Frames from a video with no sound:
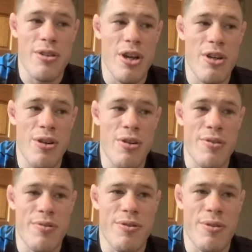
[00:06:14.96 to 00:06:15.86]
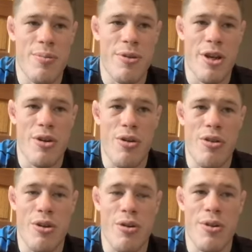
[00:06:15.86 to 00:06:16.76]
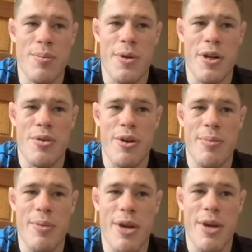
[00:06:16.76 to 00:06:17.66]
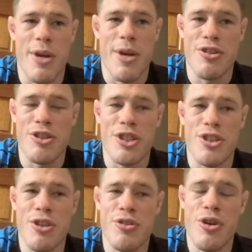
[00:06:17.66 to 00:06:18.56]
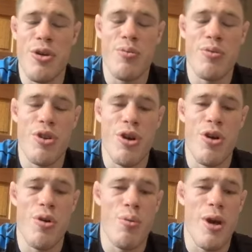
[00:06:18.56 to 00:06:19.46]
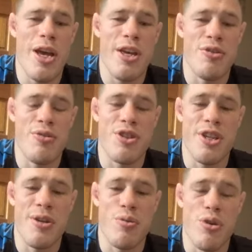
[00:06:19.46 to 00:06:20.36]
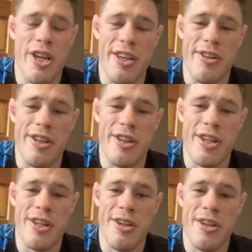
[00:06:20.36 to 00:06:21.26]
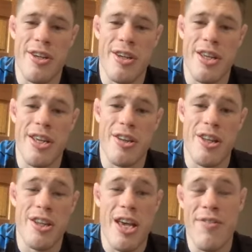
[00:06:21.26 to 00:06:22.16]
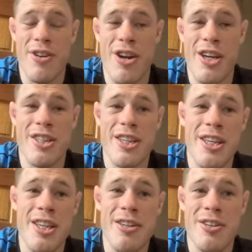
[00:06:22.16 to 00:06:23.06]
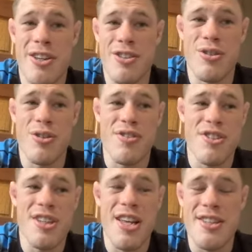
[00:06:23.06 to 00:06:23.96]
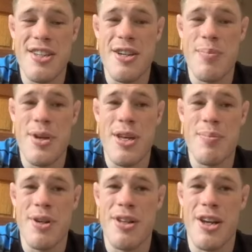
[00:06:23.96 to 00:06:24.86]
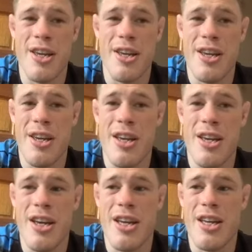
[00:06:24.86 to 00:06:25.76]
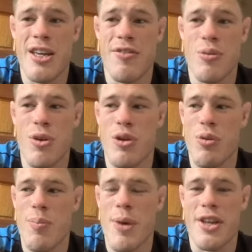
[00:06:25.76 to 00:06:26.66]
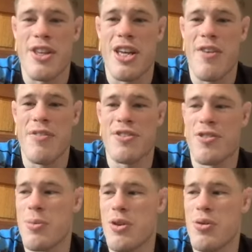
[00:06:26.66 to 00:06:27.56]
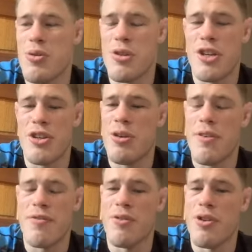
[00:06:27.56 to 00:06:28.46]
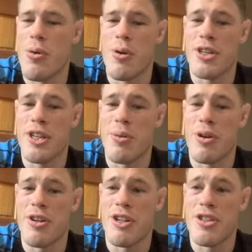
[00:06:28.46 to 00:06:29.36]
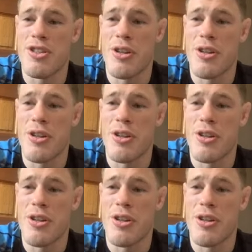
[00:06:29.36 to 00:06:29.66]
I learned from like earlier on in my career, man. Like, you don't know where you sit really. You have an idea, you can sort of sense it a bit, but like, if you were to rip back the covers from it all, like, you have no idea where it is.